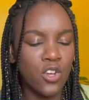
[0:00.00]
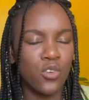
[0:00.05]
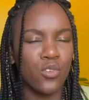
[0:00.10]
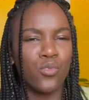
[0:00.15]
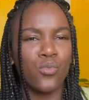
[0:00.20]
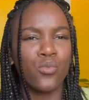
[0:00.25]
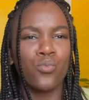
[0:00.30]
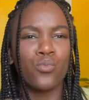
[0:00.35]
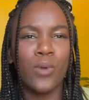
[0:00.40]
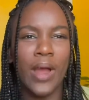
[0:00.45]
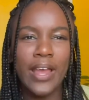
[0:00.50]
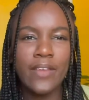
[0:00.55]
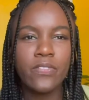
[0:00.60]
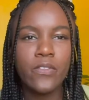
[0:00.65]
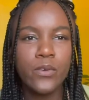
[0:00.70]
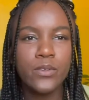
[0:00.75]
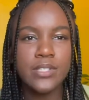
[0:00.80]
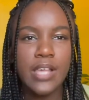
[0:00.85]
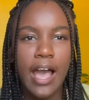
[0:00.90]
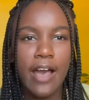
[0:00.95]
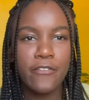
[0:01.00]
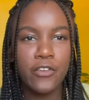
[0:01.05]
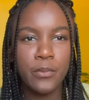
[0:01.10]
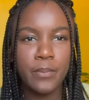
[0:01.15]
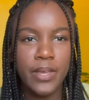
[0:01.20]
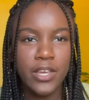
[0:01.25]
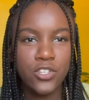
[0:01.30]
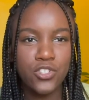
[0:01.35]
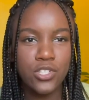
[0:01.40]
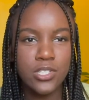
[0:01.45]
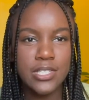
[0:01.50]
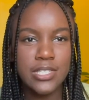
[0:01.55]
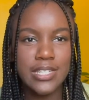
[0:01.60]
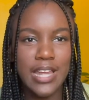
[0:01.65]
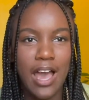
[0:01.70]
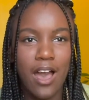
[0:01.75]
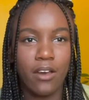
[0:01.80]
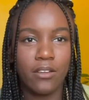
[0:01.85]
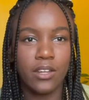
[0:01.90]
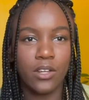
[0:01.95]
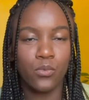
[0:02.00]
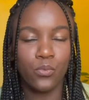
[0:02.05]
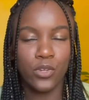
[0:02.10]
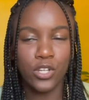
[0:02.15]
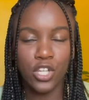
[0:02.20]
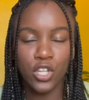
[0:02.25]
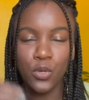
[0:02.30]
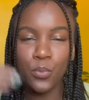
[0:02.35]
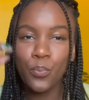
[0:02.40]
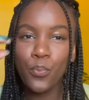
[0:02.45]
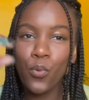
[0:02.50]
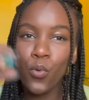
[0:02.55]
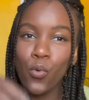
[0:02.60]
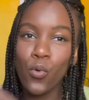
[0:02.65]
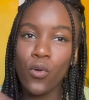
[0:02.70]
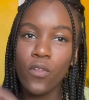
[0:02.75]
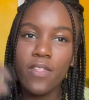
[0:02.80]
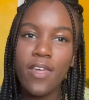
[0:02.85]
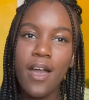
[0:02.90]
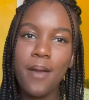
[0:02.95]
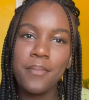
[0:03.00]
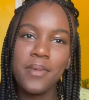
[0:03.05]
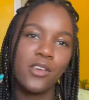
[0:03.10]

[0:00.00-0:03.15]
Write those affirmations down, and when you pull them,